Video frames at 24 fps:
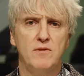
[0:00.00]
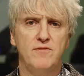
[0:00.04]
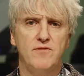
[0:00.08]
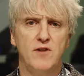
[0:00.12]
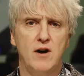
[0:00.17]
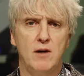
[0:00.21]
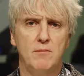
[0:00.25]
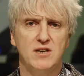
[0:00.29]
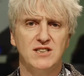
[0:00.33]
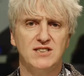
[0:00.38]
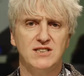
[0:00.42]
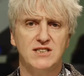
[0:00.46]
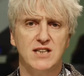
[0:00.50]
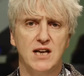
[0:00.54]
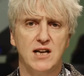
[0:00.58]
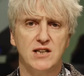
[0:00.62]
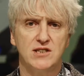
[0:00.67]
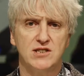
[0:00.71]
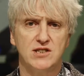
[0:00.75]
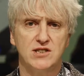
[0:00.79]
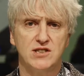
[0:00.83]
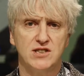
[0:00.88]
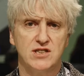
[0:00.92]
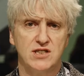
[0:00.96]
Pharma
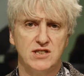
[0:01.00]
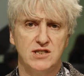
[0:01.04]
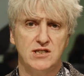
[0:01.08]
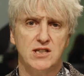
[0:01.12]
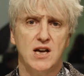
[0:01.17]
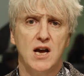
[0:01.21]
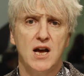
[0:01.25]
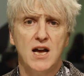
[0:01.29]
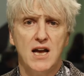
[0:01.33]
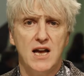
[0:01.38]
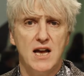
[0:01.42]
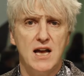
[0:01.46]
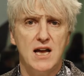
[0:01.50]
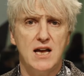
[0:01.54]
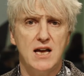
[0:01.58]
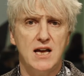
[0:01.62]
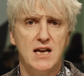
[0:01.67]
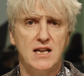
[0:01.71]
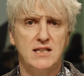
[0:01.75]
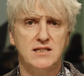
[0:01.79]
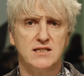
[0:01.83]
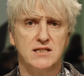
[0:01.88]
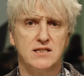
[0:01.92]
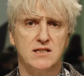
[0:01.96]
Intelligence's
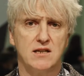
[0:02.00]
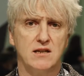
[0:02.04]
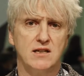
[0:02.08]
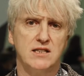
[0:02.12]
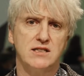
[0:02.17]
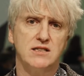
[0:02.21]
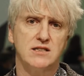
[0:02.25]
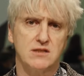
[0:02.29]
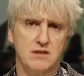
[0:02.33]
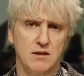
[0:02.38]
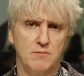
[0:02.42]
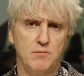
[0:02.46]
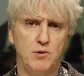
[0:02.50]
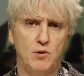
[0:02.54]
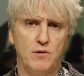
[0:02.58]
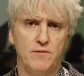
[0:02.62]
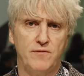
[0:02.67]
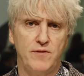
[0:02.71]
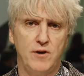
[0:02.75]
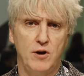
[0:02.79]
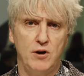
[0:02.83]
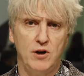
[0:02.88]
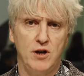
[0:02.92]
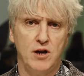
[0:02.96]
Insights
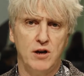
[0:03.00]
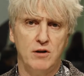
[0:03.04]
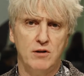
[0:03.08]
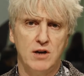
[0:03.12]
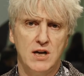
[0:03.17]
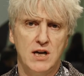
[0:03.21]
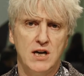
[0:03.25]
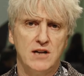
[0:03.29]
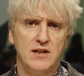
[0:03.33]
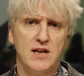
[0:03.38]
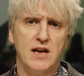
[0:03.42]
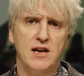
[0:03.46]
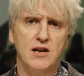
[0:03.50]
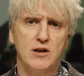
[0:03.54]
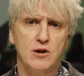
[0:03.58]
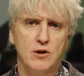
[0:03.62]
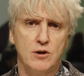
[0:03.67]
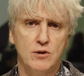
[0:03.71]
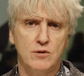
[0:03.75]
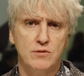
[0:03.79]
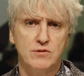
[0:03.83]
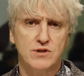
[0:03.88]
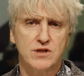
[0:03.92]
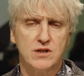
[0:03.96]
portfolio. That
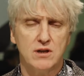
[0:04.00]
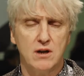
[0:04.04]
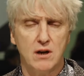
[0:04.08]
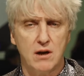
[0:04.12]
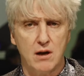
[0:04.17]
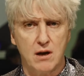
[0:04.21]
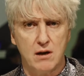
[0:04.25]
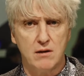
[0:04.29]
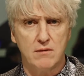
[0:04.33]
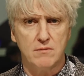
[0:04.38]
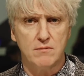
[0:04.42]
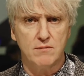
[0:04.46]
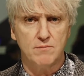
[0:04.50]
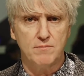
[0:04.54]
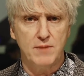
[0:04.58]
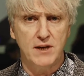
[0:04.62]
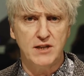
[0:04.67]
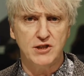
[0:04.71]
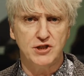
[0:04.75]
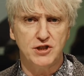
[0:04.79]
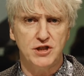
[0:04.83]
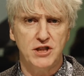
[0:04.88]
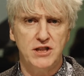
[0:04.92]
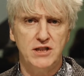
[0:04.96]
includes
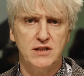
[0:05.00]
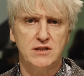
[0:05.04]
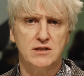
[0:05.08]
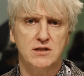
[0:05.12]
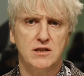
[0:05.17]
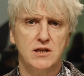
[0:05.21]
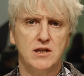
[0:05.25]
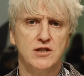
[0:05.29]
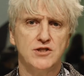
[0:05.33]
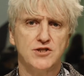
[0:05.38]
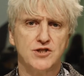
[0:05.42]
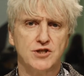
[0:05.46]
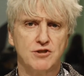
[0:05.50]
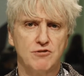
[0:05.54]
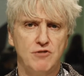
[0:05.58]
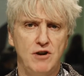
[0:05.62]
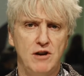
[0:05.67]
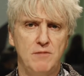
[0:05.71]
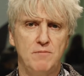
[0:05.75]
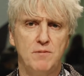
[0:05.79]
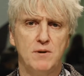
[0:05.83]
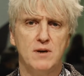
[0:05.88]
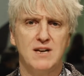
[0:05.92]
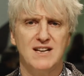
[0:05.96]
Pink Sheet,
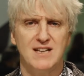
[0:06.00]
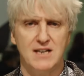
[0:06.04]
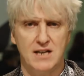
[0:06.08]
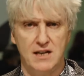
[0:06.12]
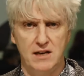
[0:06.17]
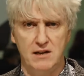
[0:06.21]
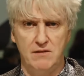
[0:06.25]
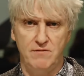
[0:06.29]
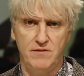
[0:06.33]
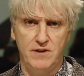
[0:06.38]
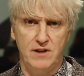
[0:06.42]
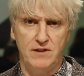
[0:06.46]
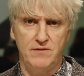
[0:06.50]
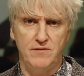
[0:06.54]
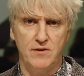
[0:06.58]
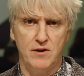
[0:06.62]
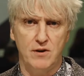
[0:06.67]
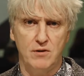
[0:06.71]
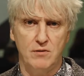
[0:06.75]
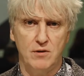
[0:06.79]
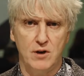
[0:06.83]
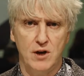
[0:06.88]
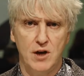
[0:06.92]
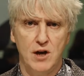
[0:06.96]
Scrip and
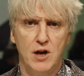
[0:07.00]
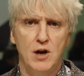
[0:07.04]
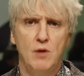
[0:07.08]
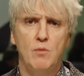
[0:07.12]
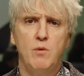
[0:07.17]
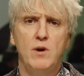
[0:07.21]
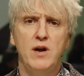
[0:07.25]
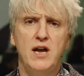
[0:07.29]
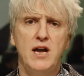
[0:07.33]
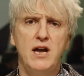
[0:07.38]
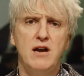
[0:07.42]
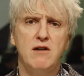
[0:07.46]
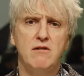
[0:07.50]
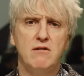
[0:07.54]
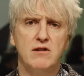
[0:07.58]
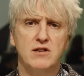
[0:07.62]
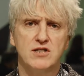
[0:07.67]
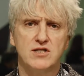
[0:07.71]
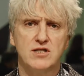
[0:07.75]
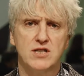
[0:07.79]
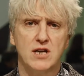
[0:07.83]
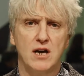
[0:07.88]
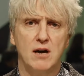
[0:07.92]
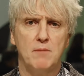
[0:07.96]
Invivo. We're here
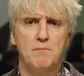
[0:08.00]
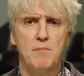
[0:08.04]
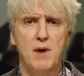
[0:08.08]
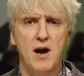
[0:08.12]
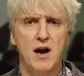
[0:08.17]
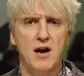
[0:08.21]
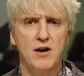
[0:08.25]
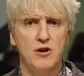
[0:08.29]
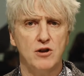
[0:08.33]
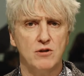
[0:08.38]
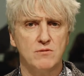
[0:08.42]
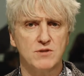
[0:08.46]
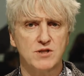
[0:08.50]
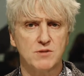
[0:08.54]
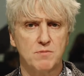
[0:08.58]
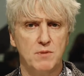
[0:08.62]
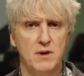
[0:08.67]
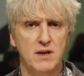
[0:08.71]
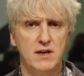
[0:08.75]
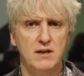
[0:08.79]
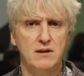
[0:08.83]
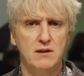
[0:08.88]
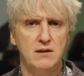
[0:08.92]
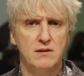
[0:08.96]
at BioEurope
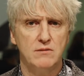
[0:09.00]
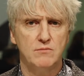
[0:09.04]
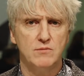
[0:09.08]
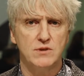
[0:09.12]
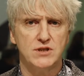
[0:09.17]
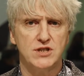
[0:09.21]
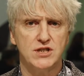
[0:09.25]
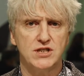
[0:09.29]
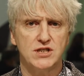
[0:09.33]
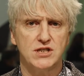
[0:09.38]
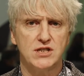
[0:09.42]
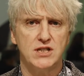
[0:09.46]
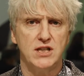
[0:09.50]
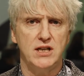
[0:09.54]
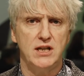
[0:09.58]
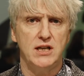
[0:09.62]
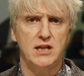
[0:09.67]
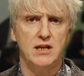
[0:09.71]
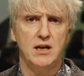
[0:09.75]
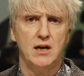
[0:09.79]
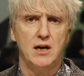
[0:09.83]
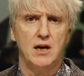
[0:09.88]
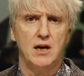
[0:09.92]
Spring, which is the